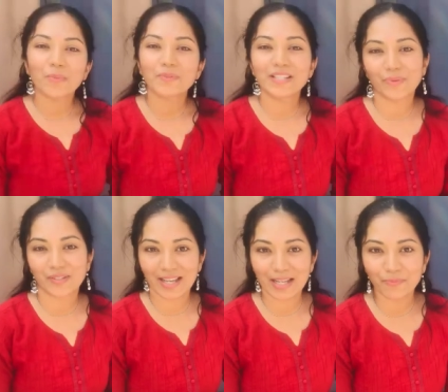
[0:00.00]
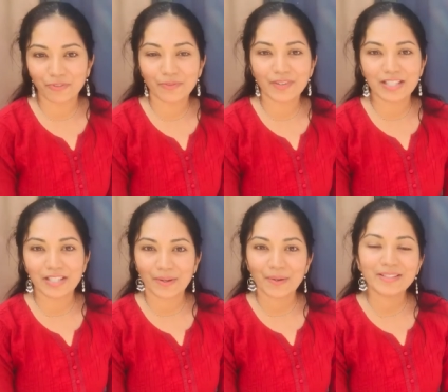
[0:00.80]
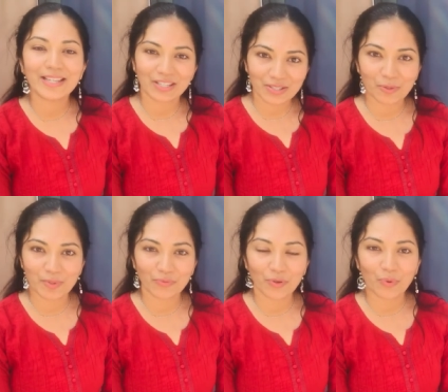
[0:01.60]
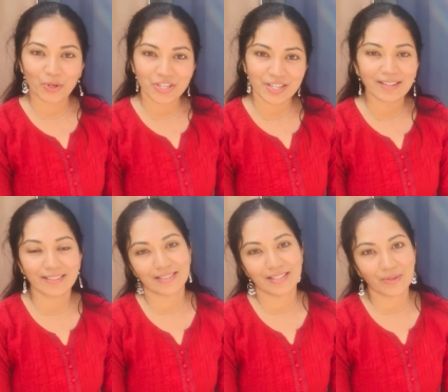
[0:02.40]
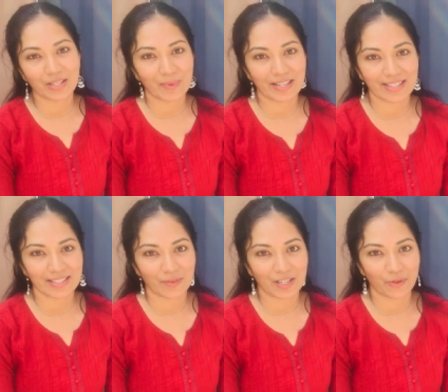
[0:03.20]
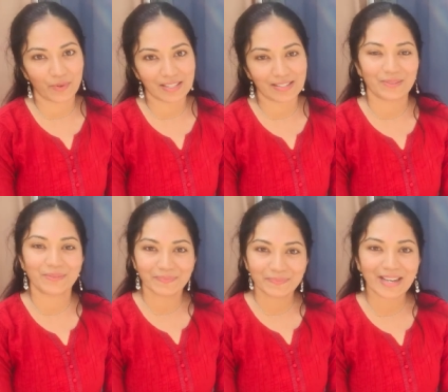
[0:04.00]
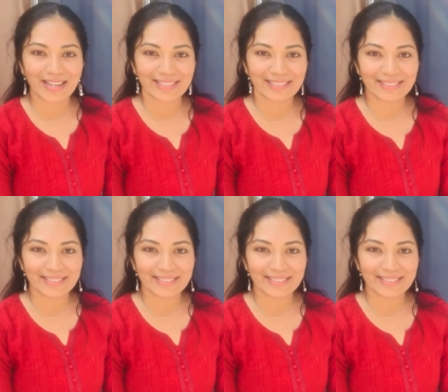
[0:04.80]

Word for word: hope this was a helpful video thank you so much for watching i'll see you in my next video very soon bye